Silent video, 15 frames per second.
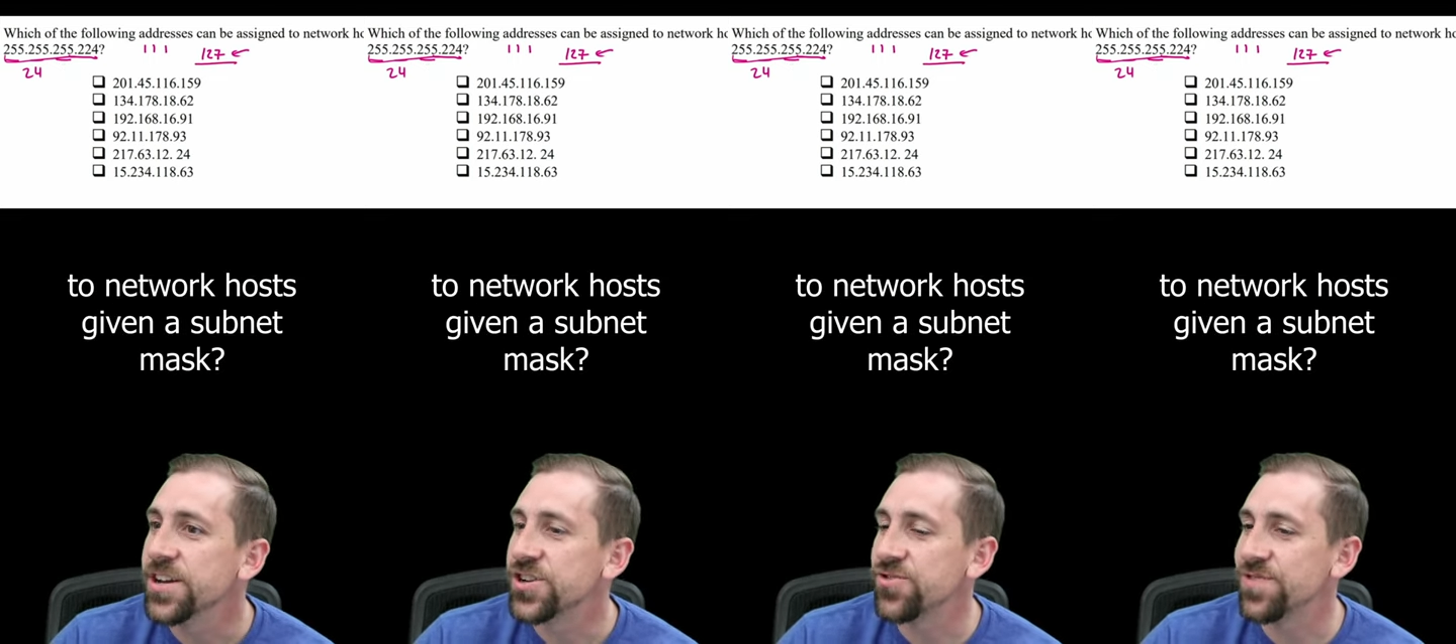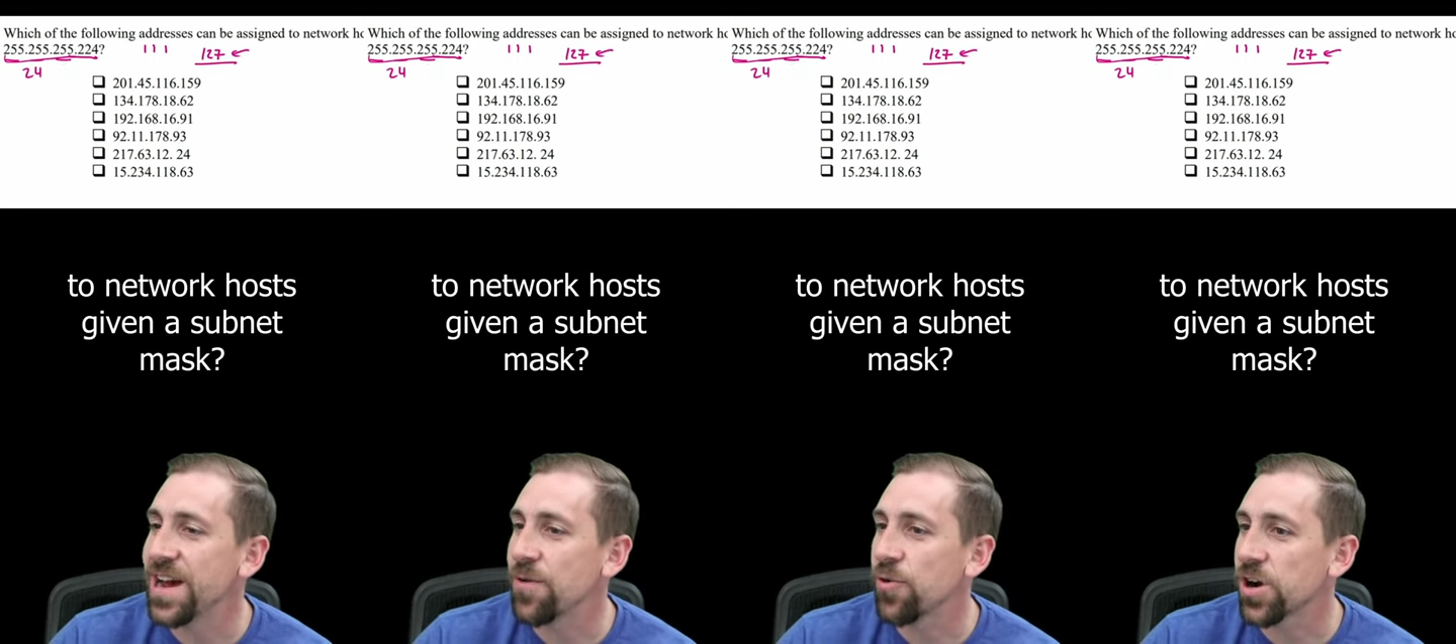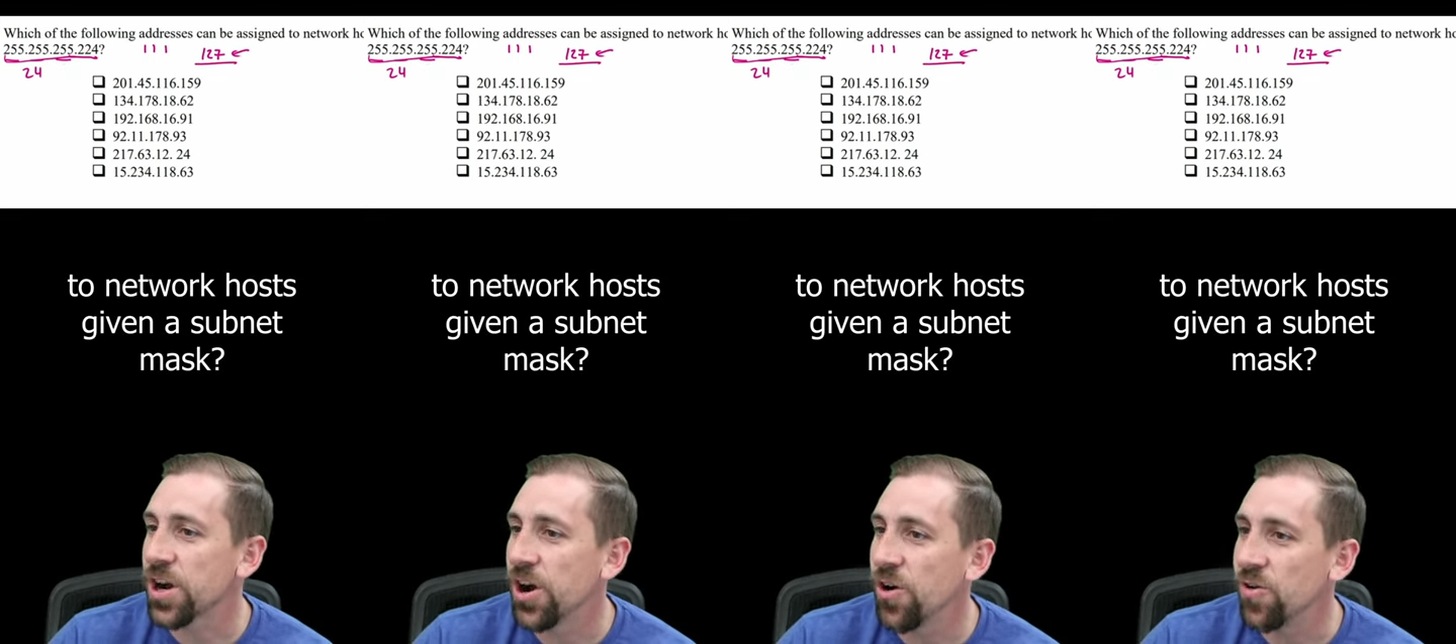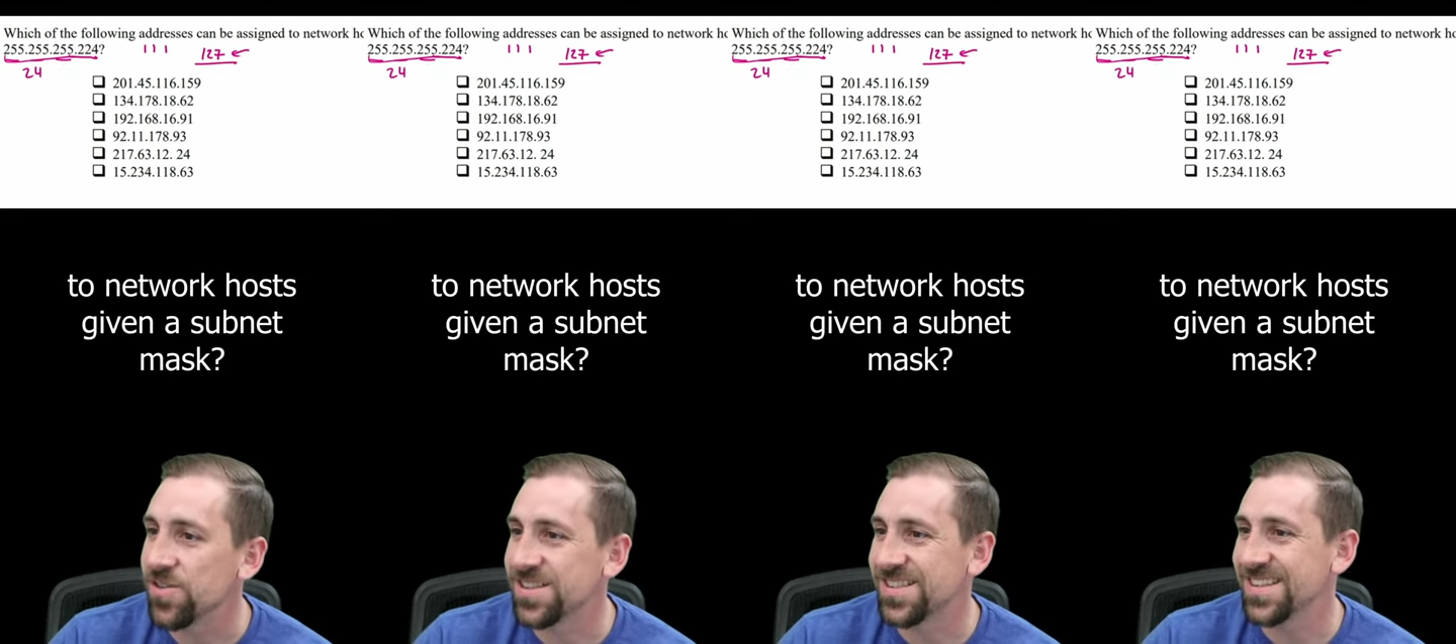to network
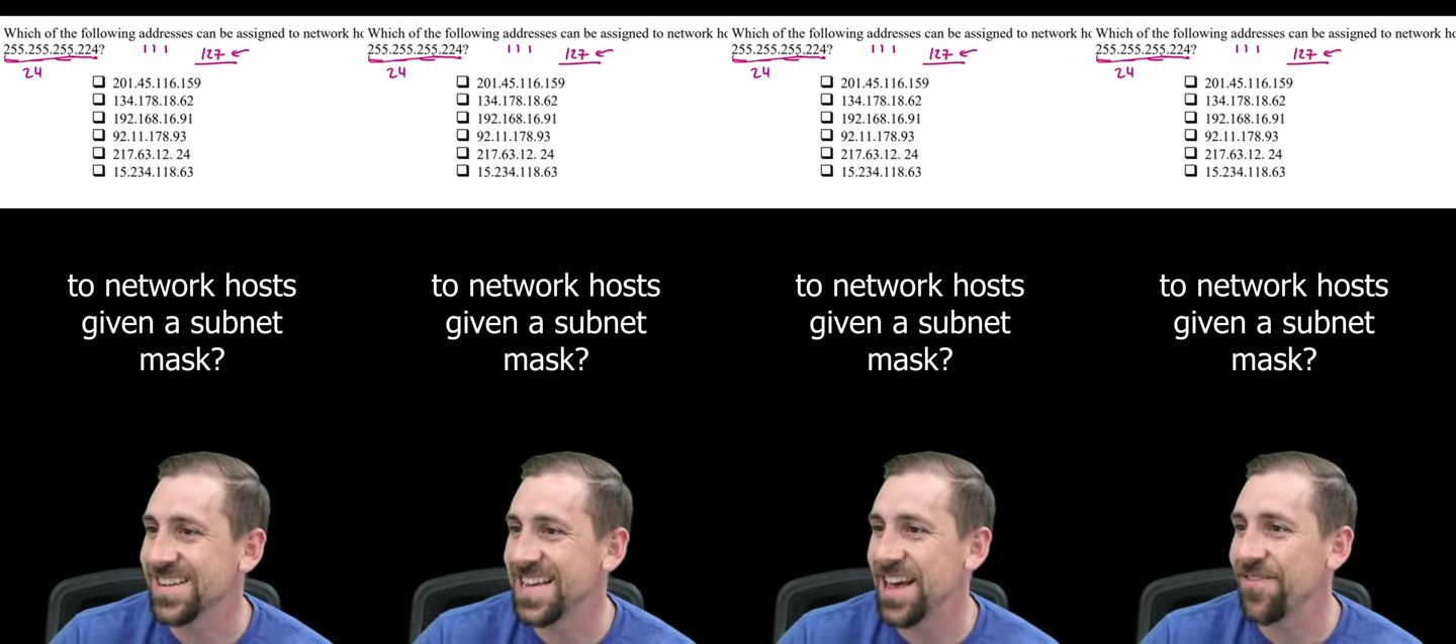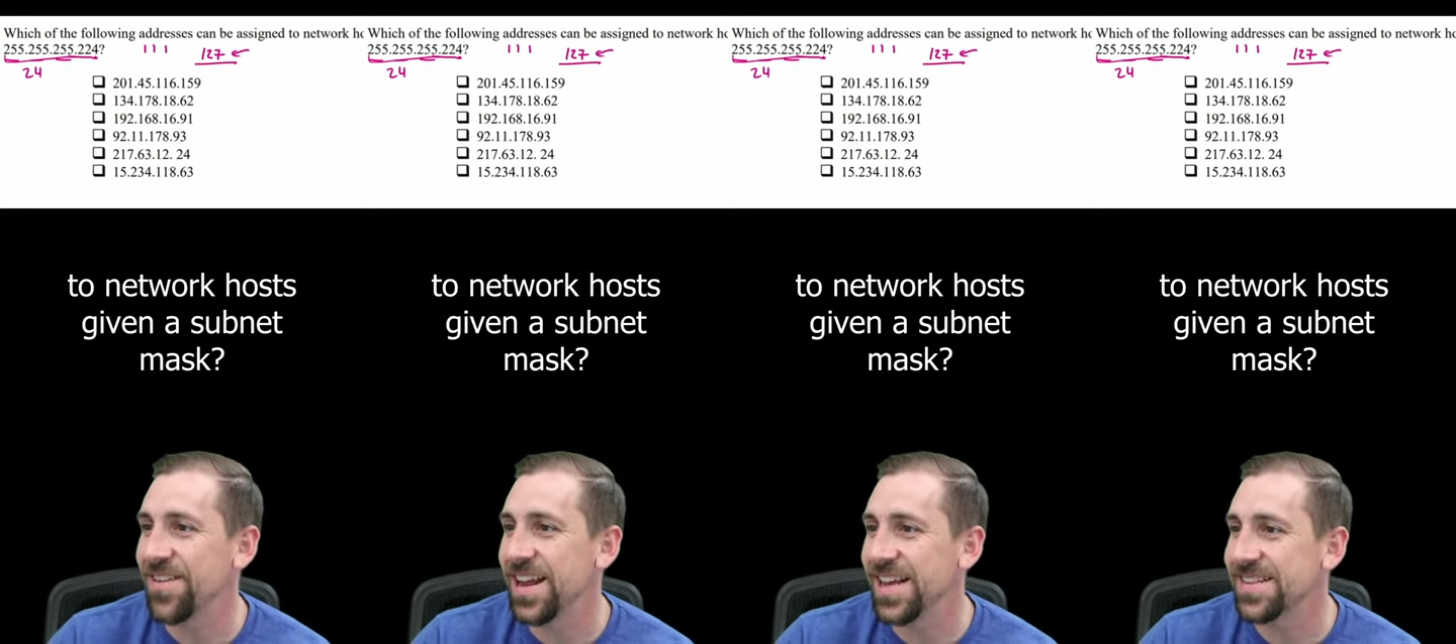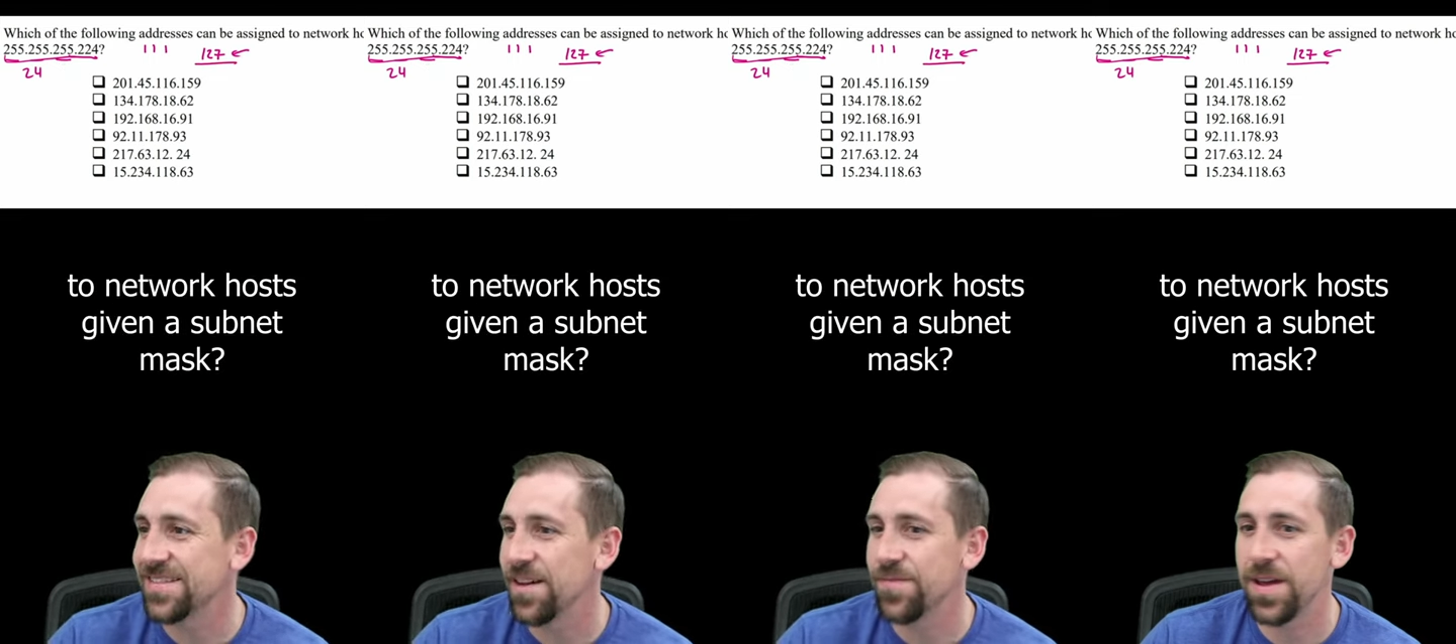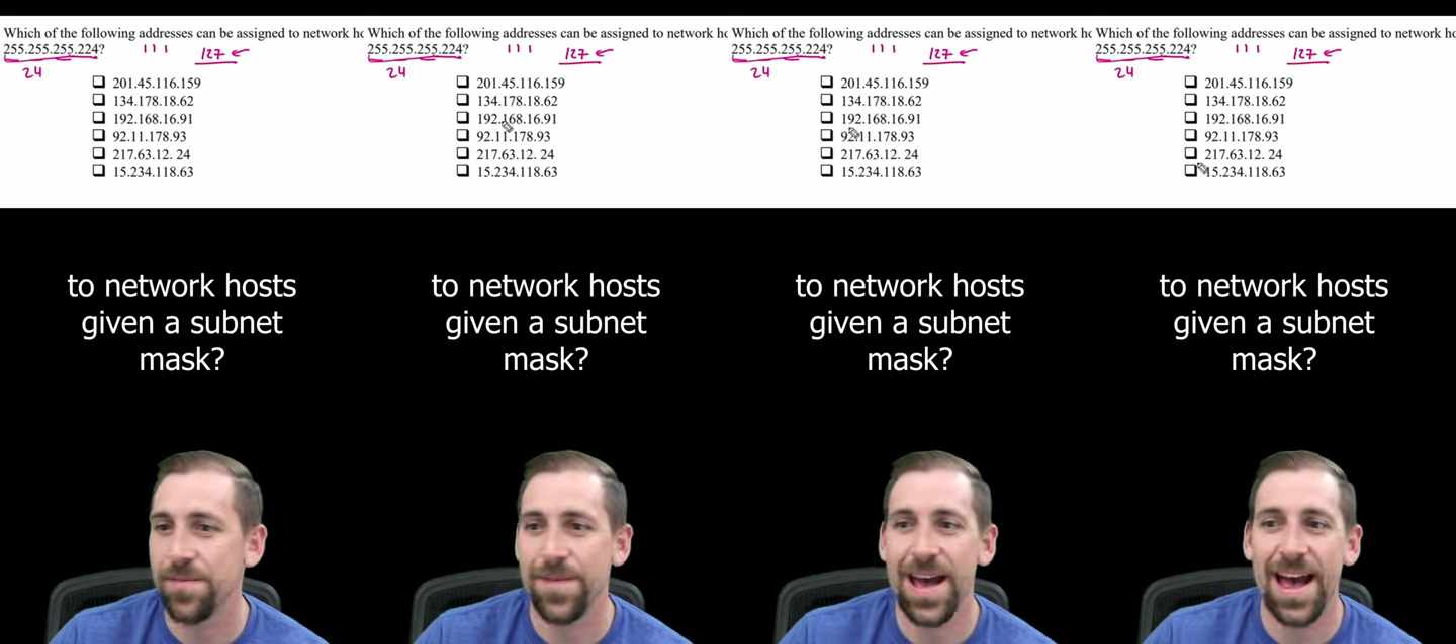hosts given a
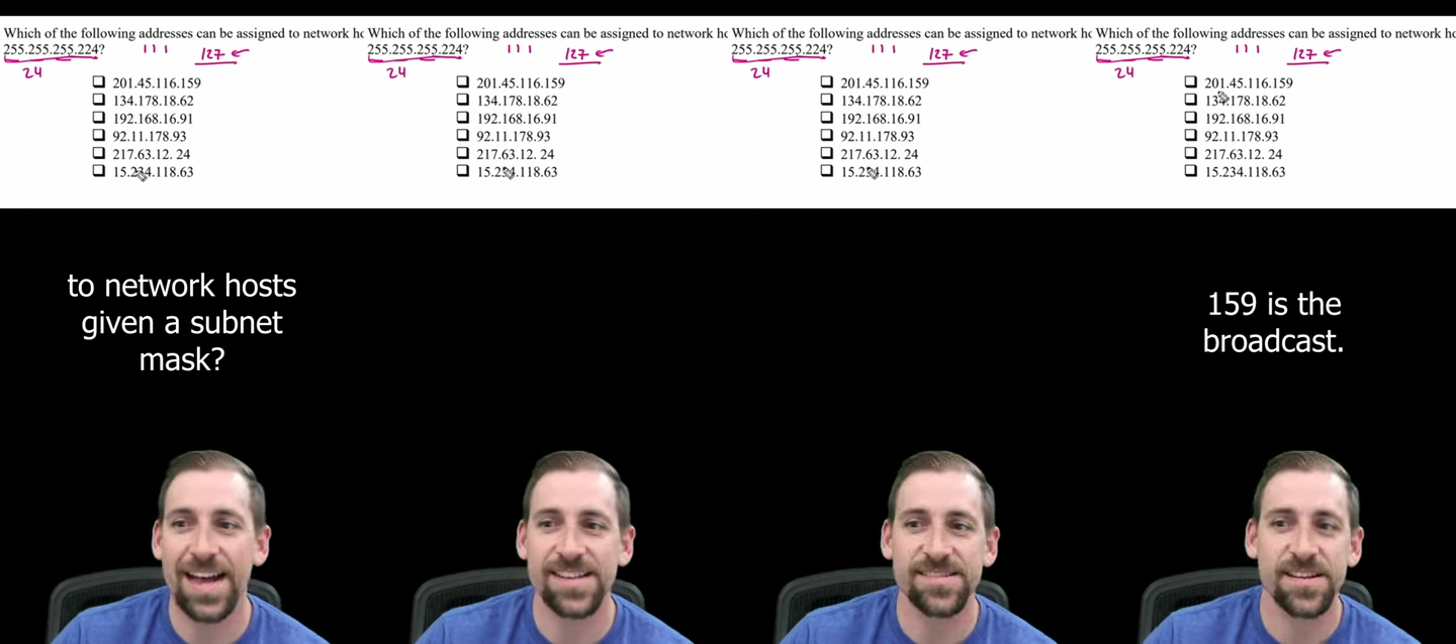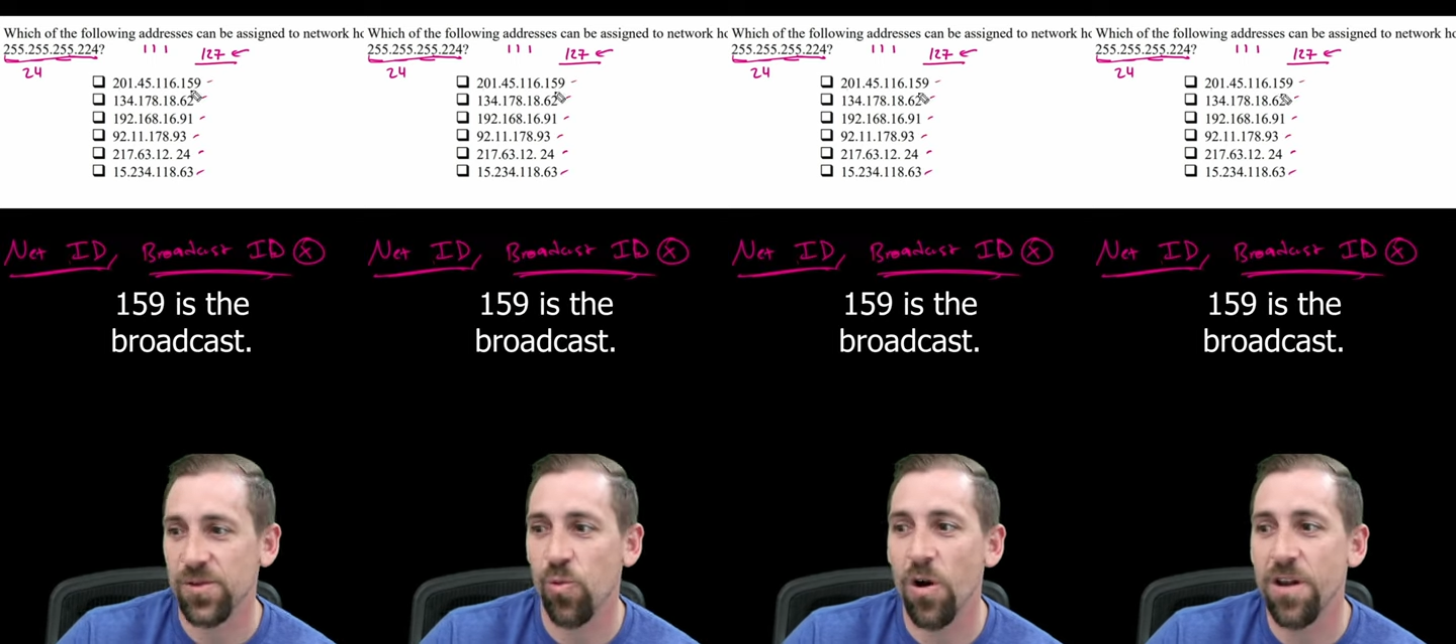subnet mask?